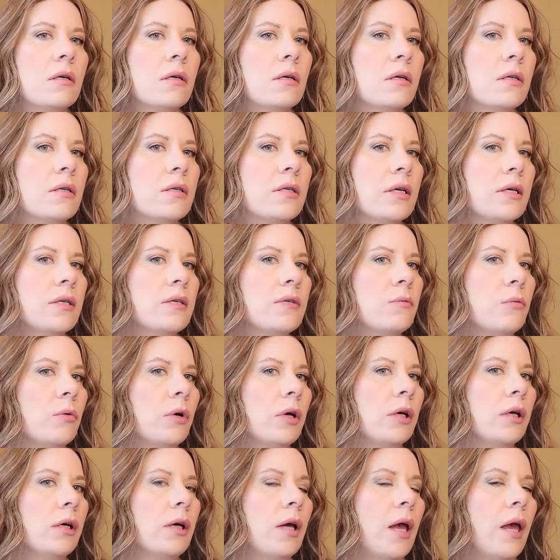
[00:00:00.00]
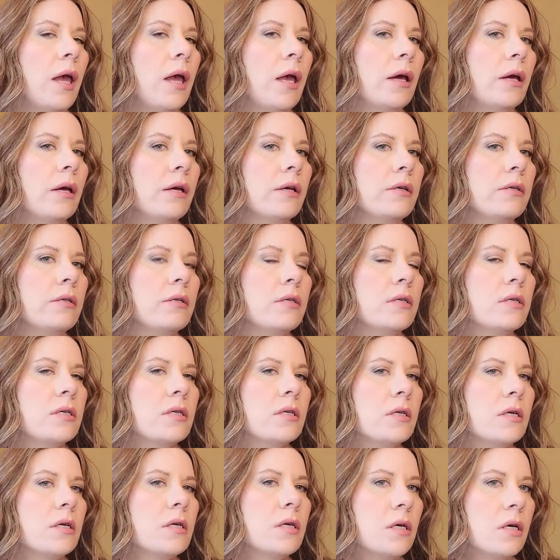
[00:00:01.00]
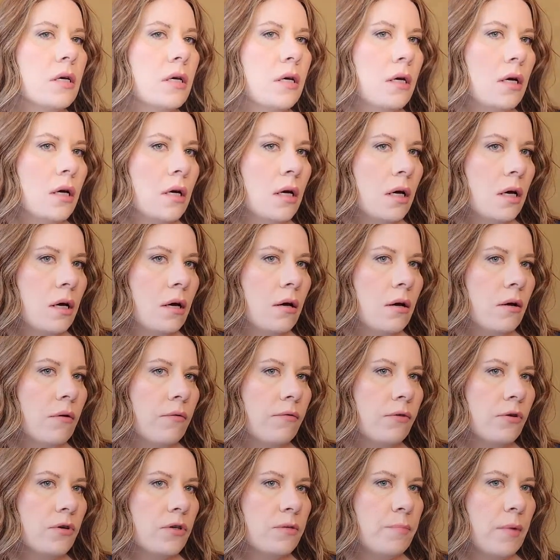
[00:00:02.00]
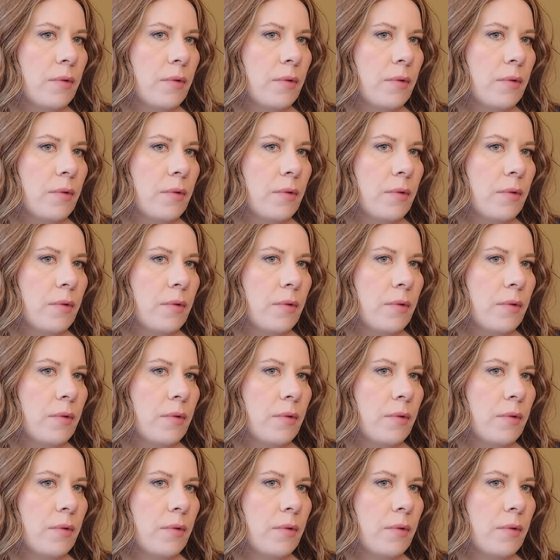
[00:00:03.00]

6th wig and first